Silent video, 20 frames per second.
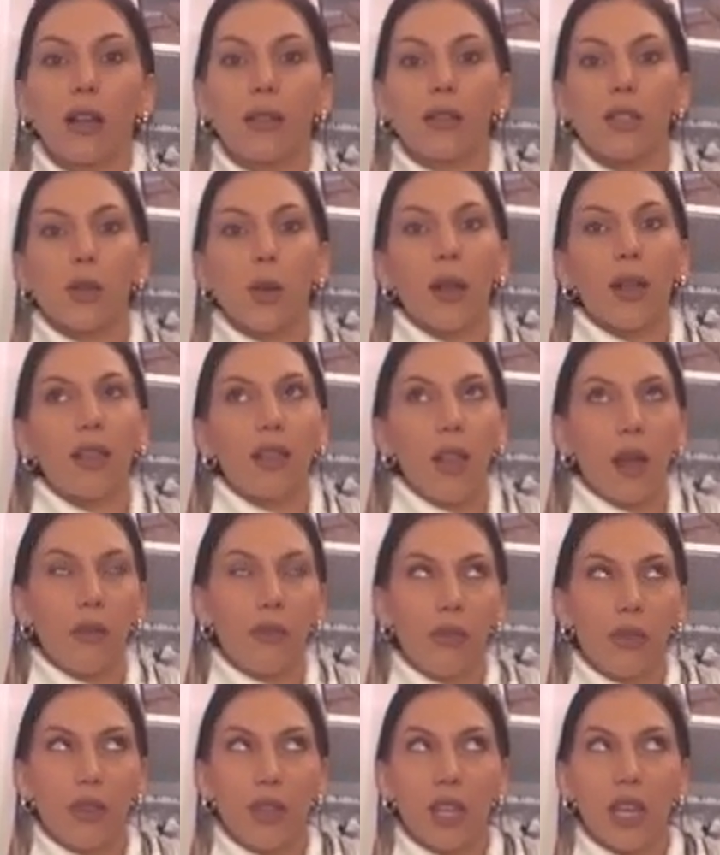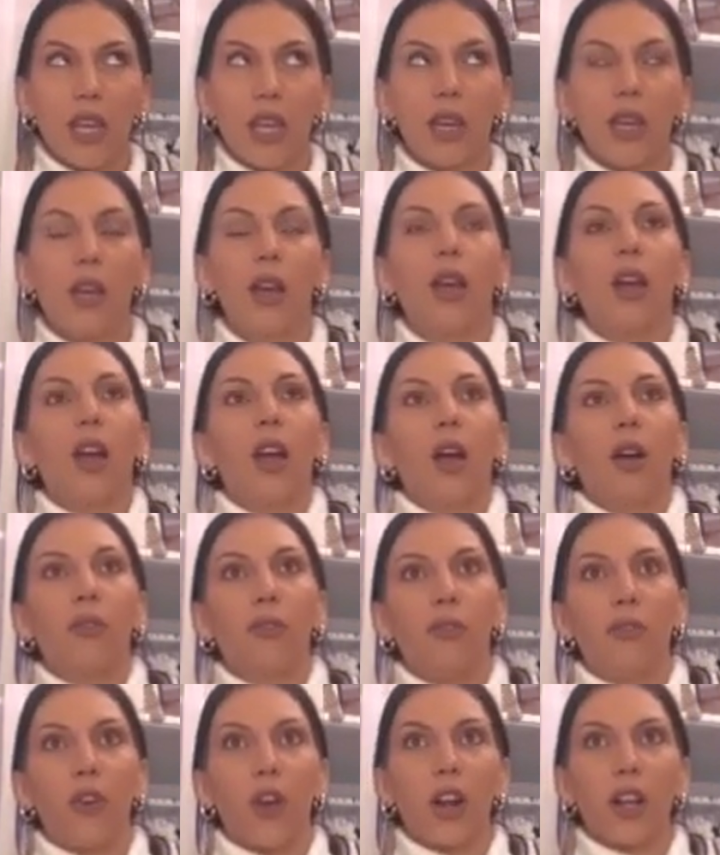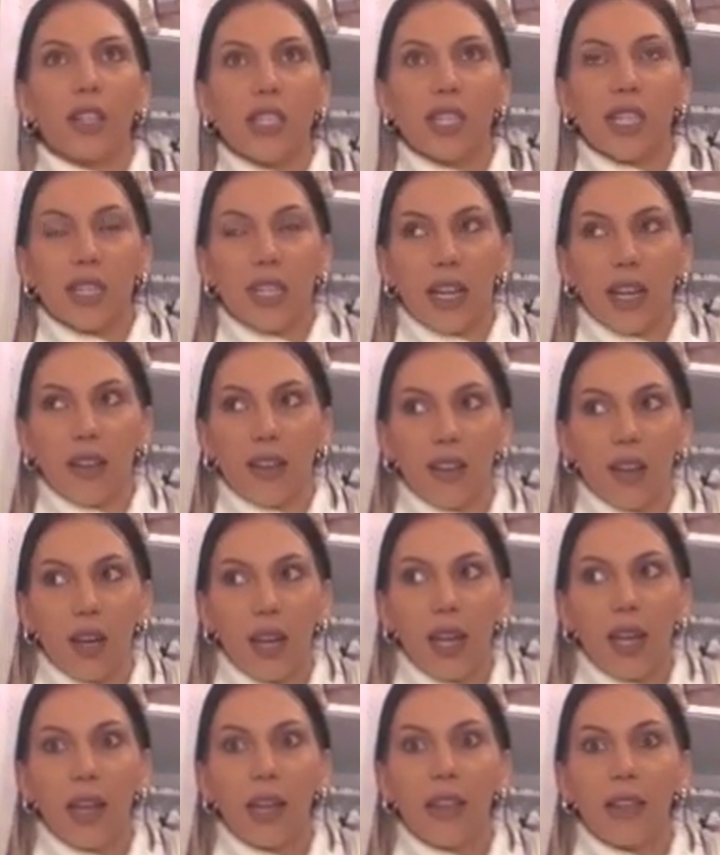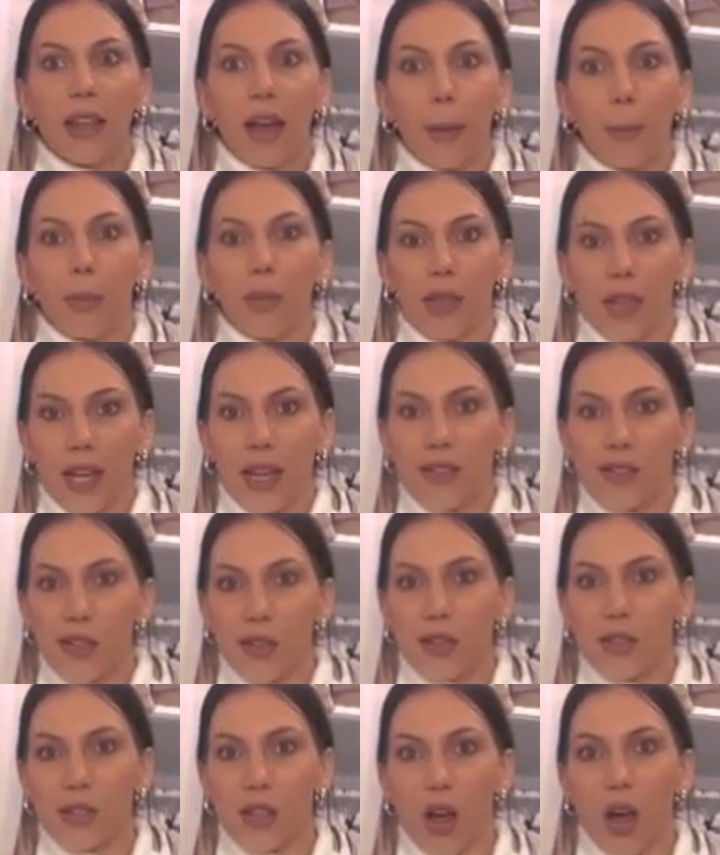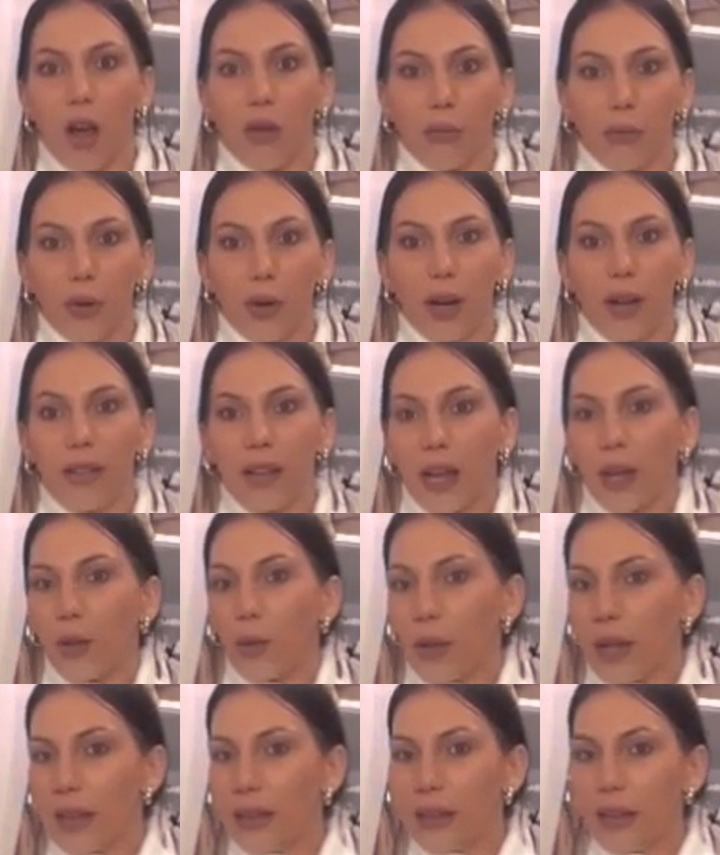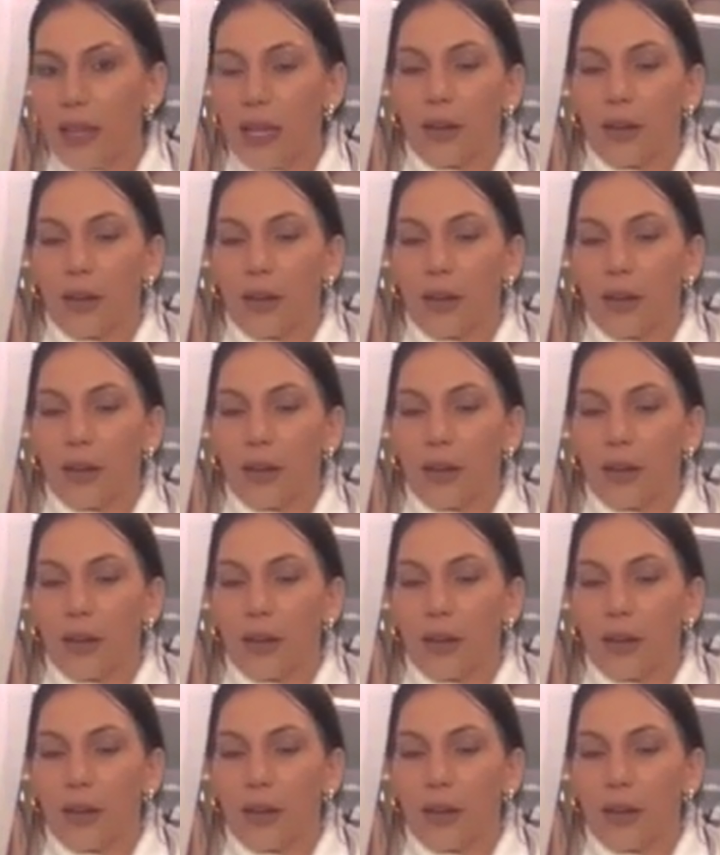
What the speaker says: look. So I love the versatility that blazers offer, and that you can